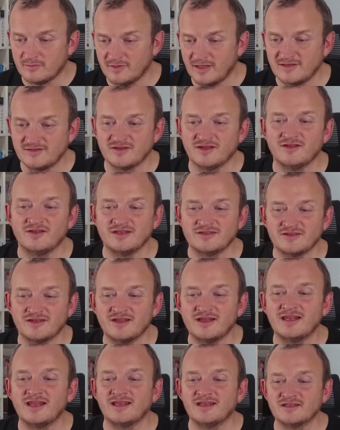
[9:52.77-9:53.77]
there's a
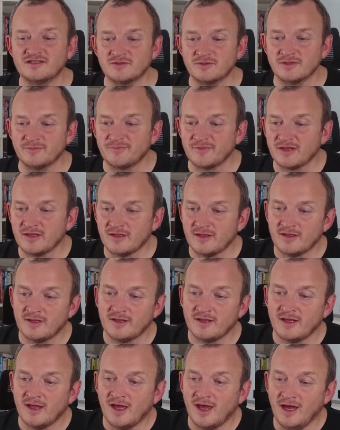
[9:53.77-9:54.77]
link to
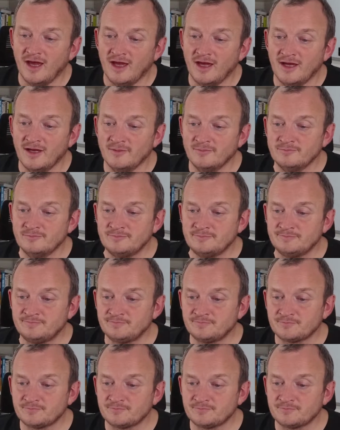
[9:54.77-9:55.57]
it.